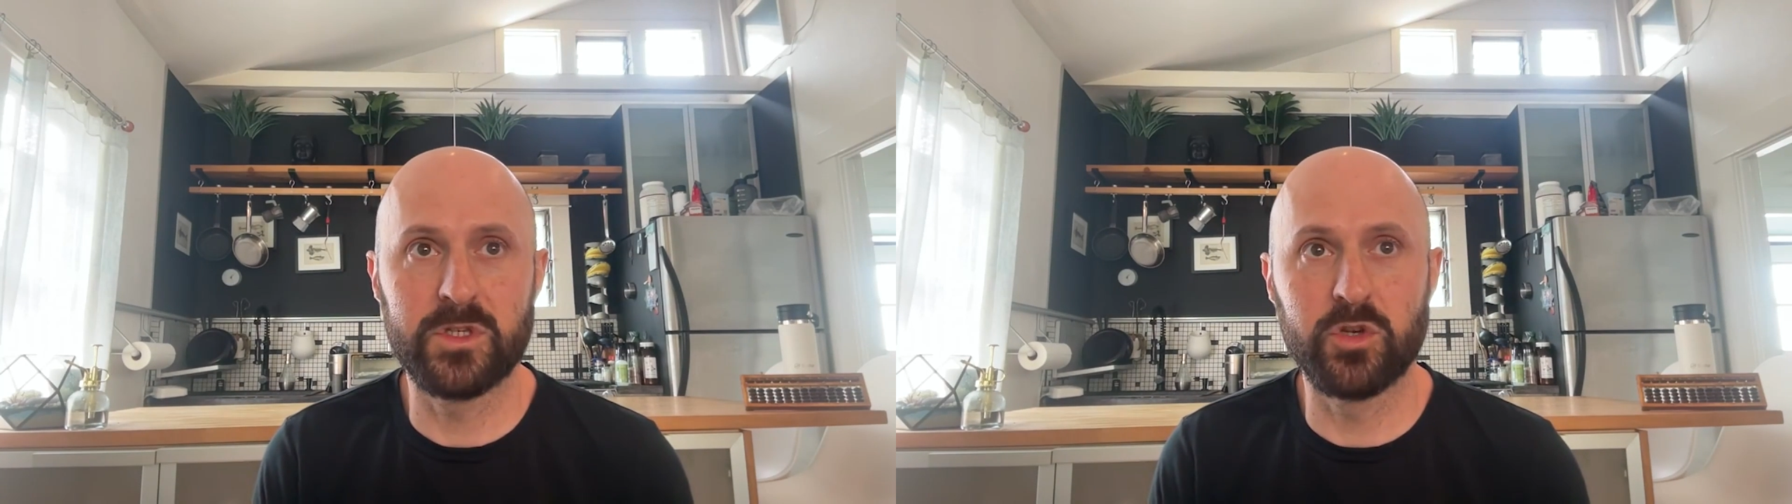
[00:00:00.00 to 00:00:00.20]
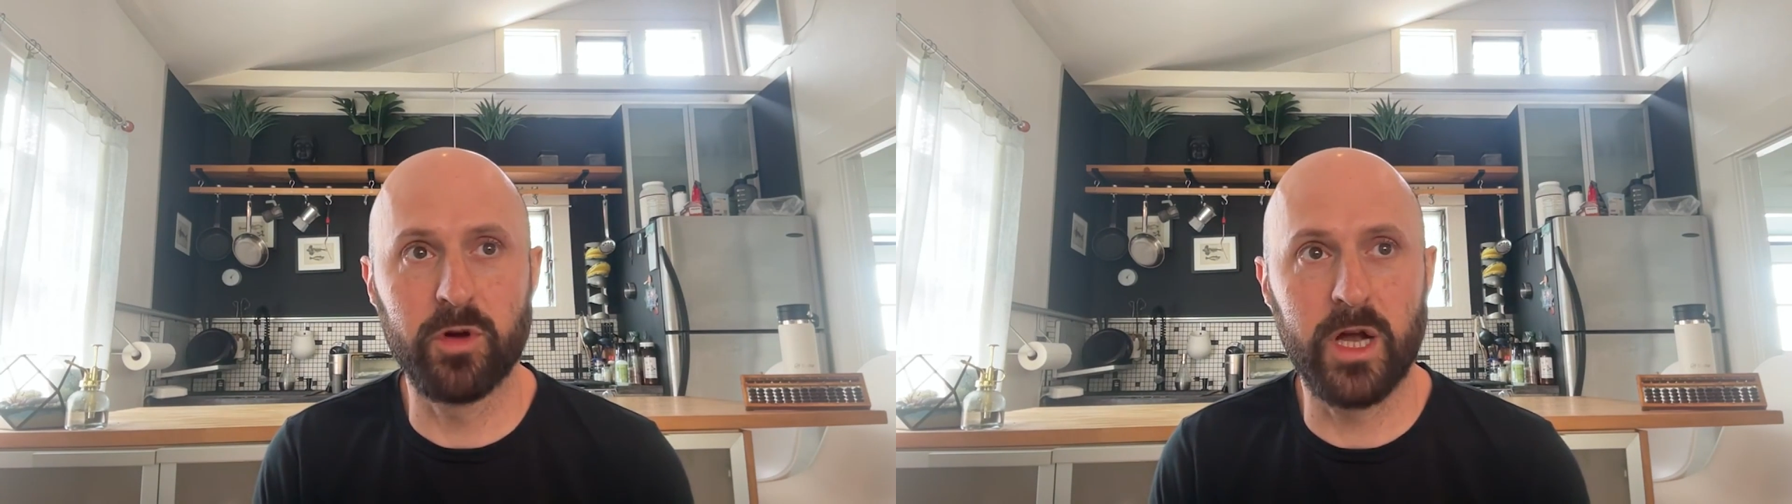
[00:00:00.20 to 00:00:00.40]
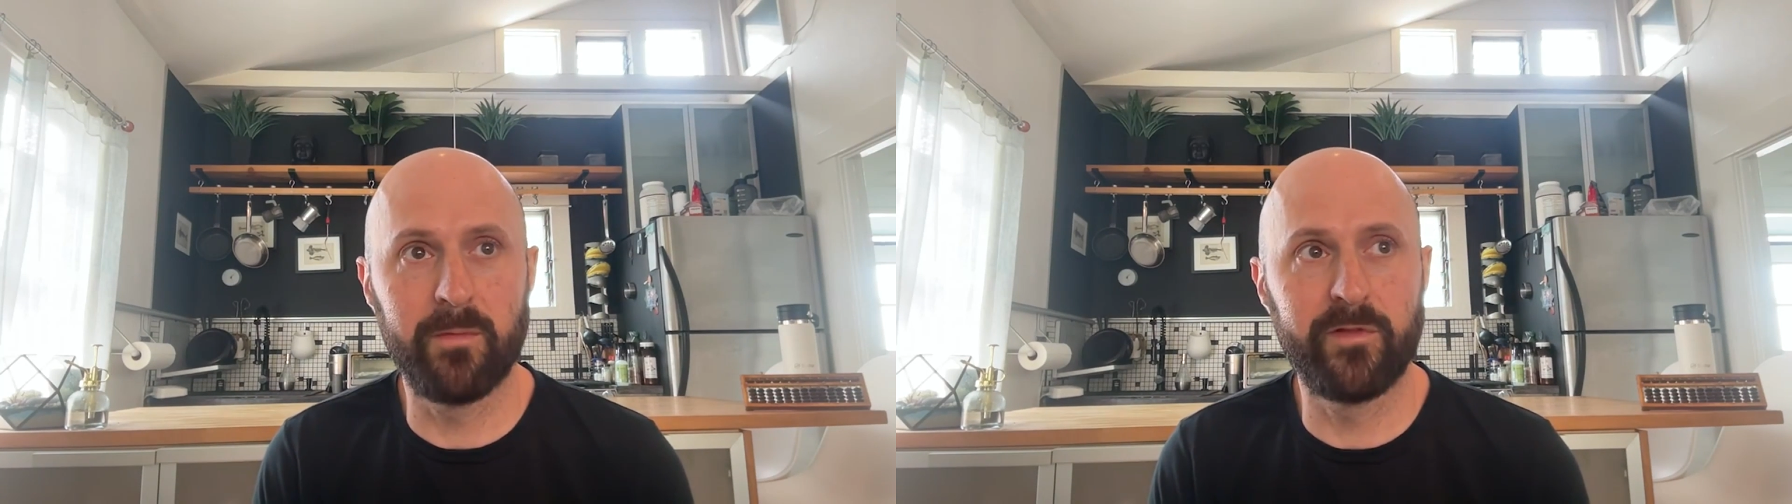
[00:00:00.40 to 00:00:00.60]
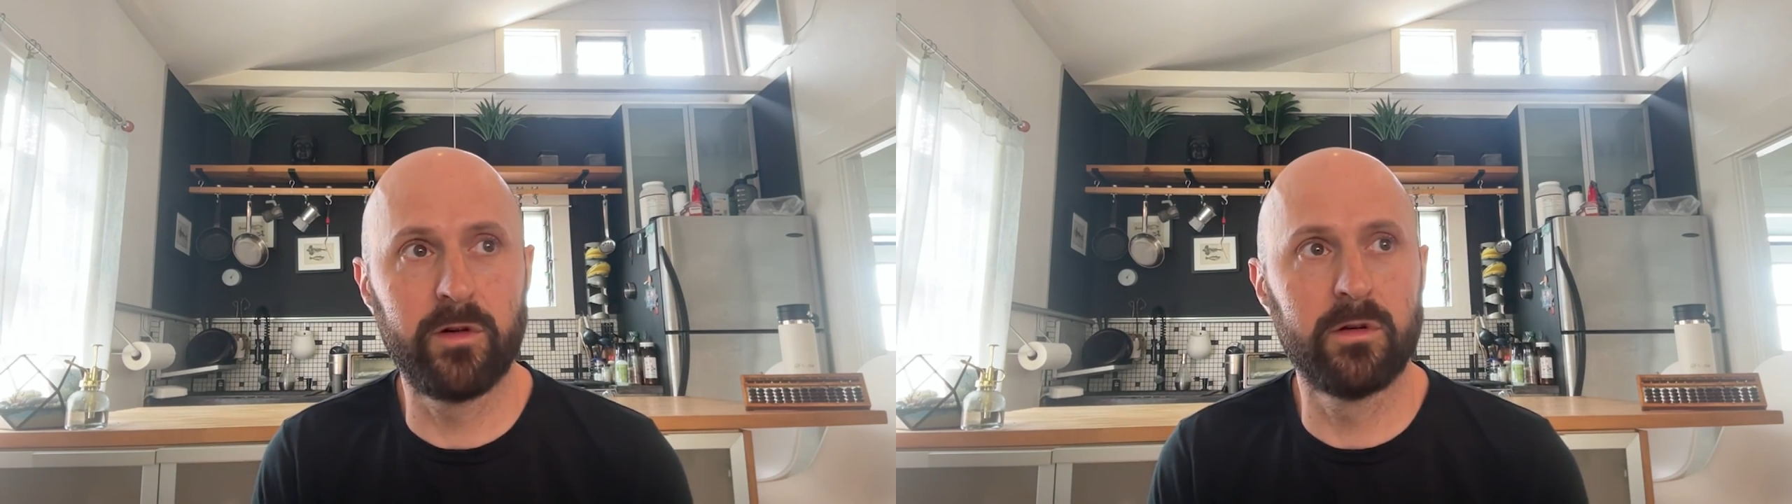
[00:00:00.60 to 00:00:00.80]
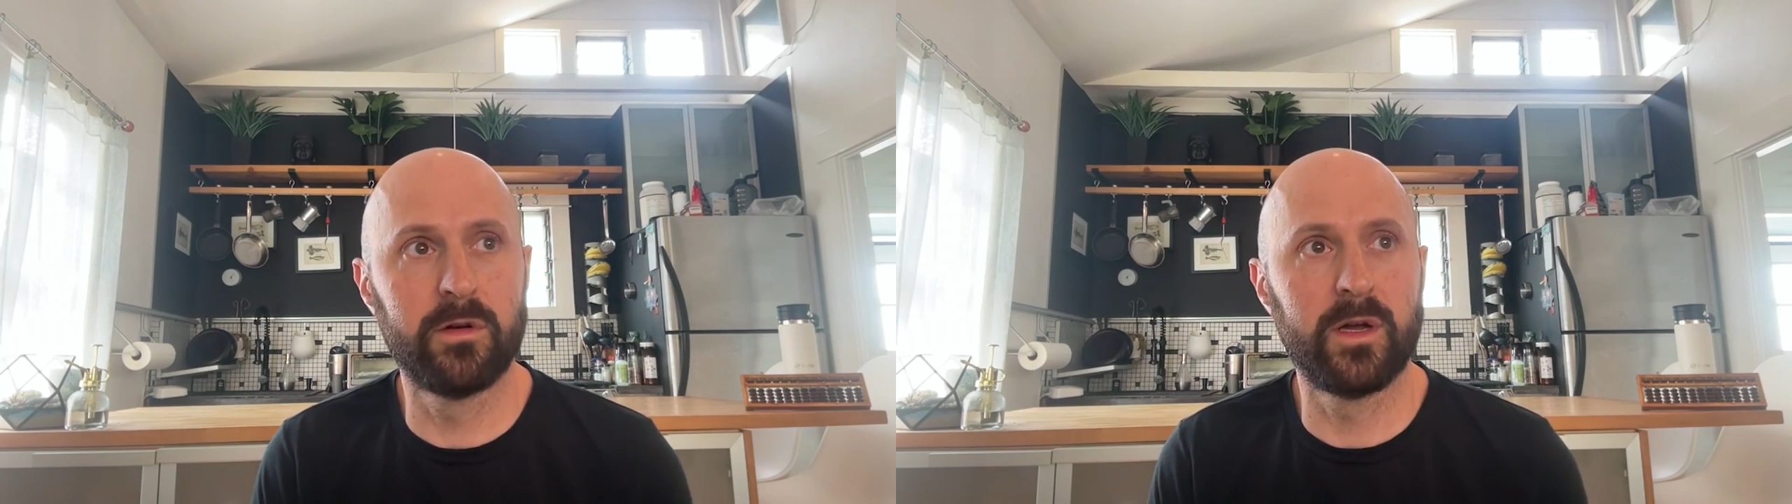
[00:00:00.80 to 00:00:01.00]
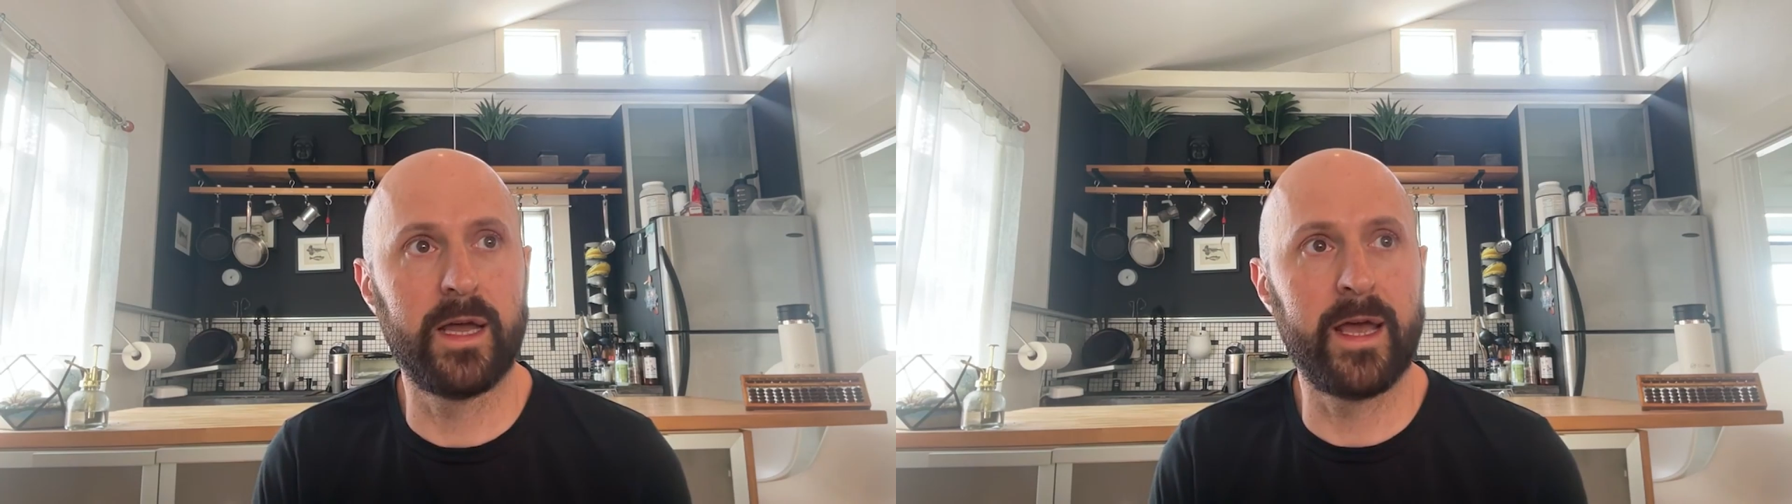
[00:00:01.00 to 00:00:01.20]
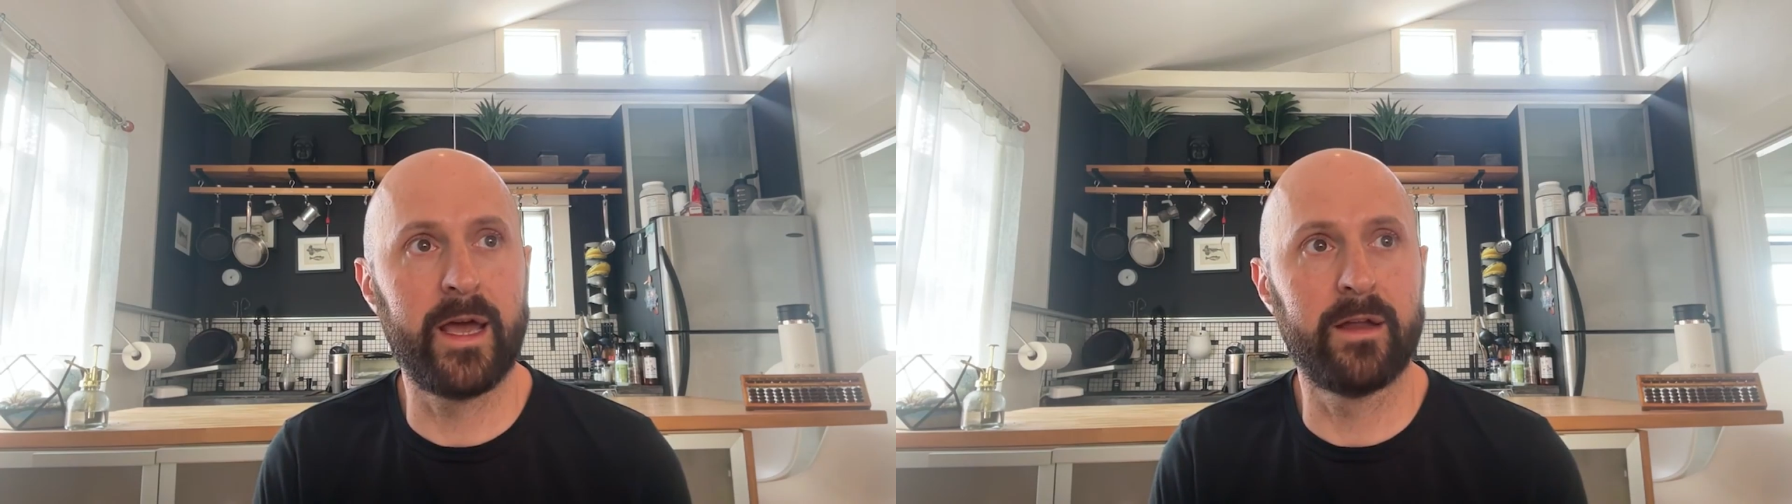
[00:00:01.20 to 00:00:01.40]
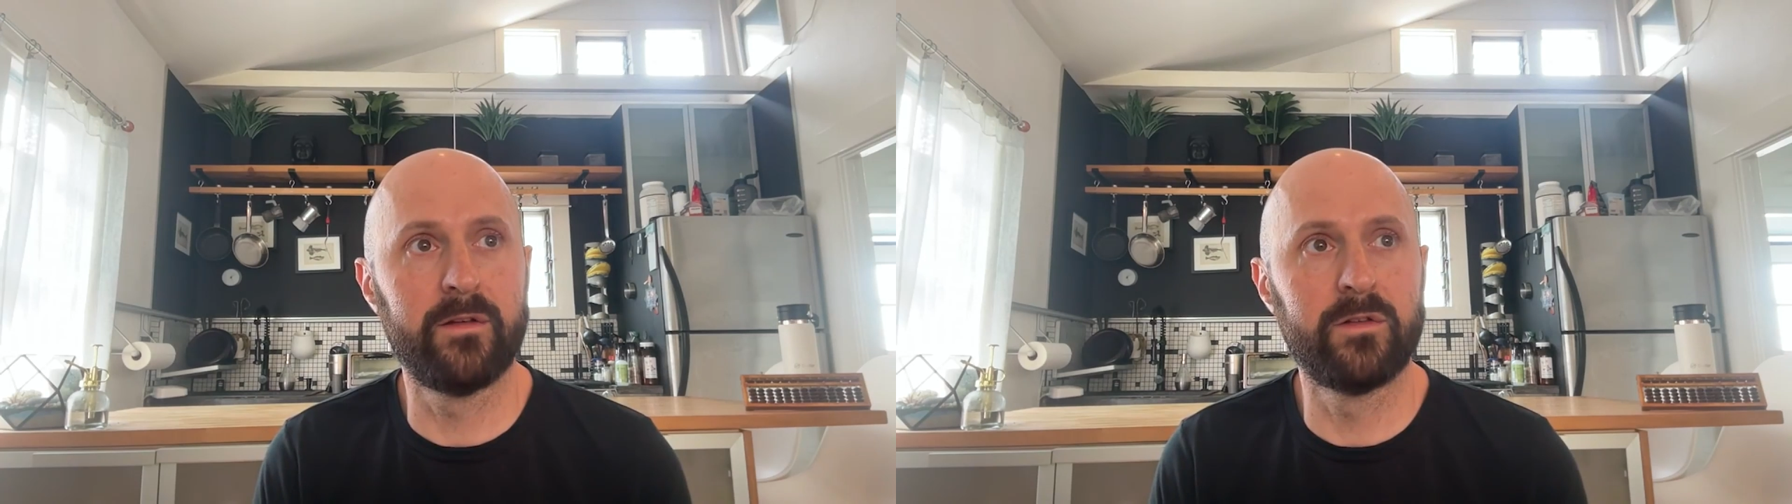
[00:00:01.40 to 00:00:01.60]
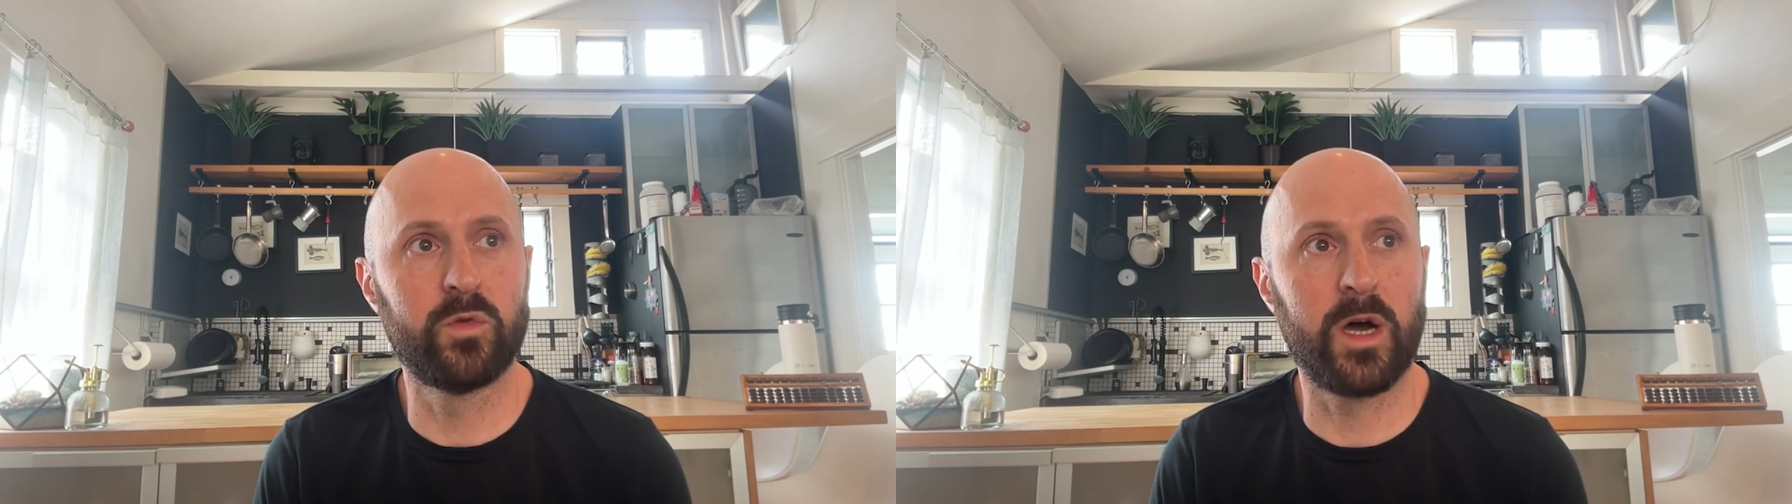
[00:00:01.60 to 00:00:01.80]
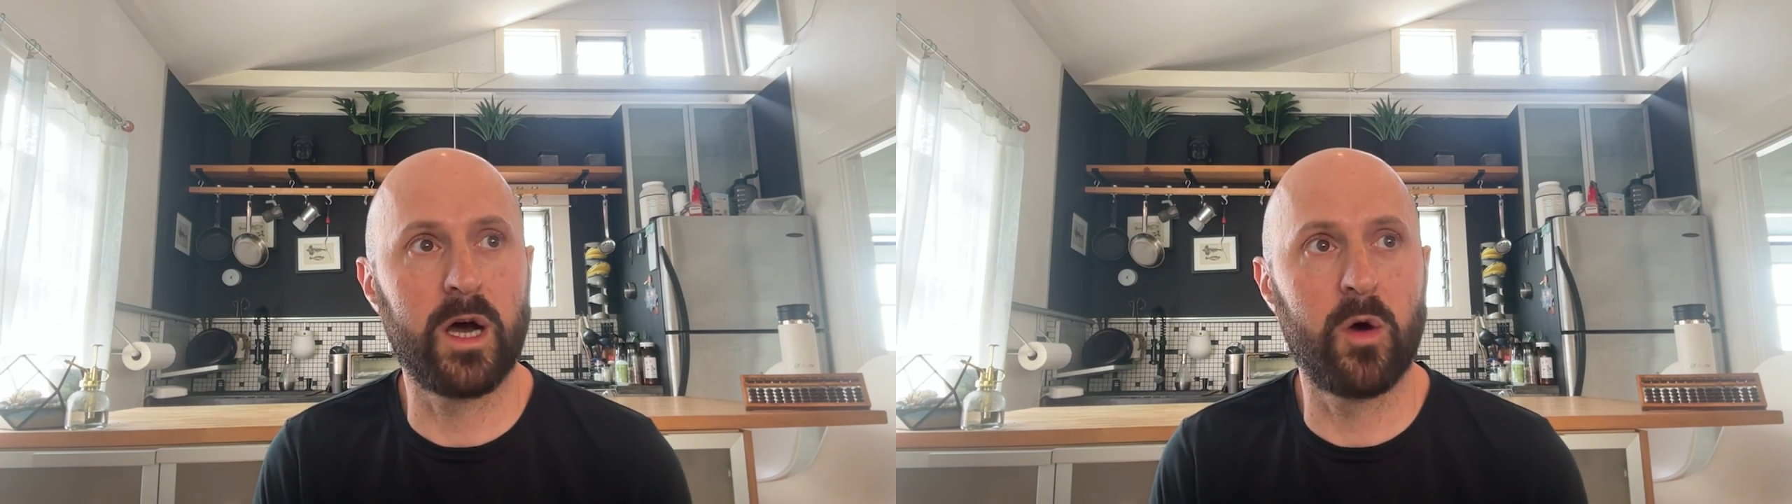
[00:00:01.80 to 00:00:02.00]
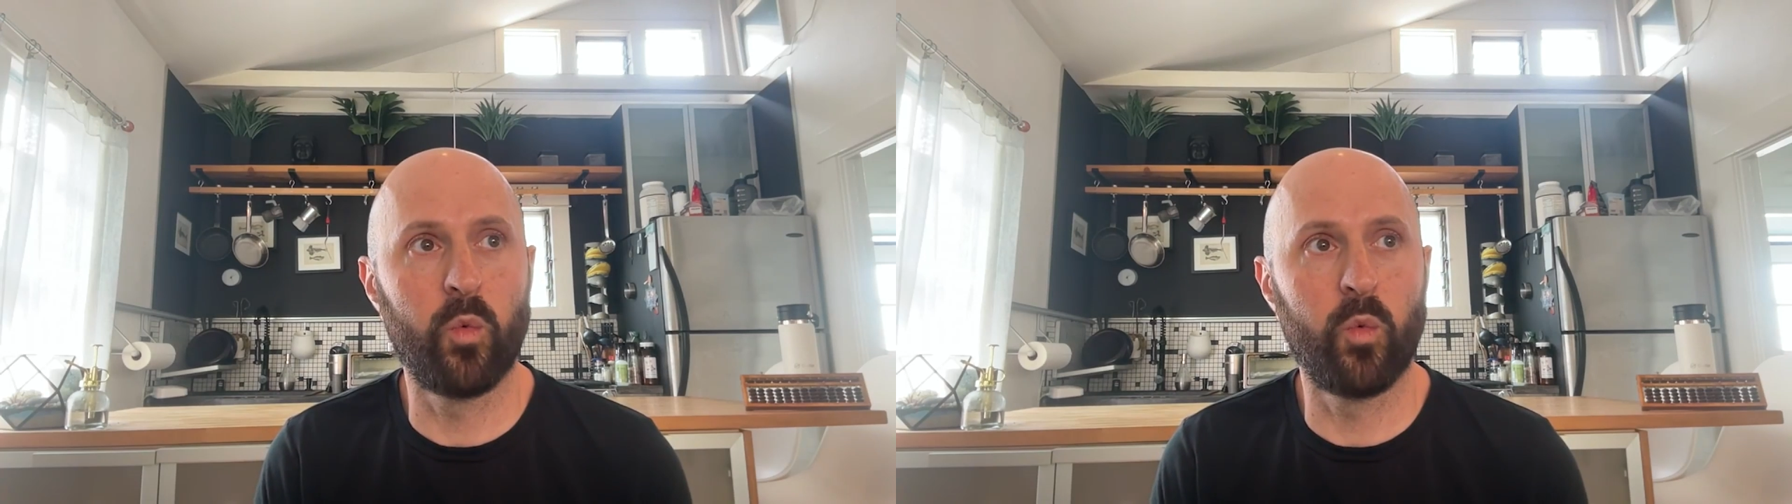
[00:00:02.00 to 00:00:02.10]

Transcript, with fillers: super helpful, and uh,